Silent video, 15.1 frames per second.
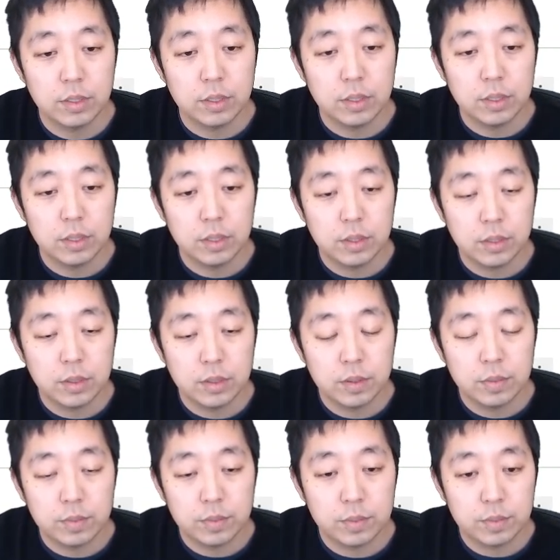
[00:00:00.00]

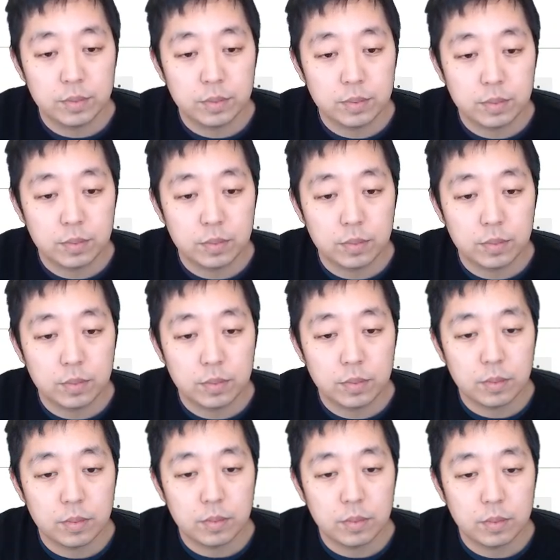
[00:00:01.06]

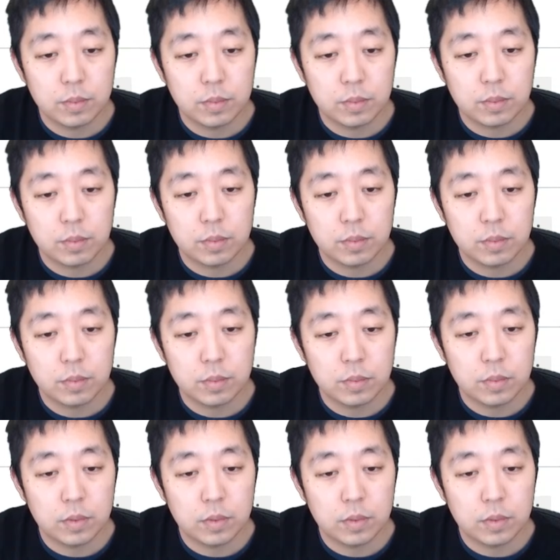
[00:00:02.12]
No one is speaking in this clip.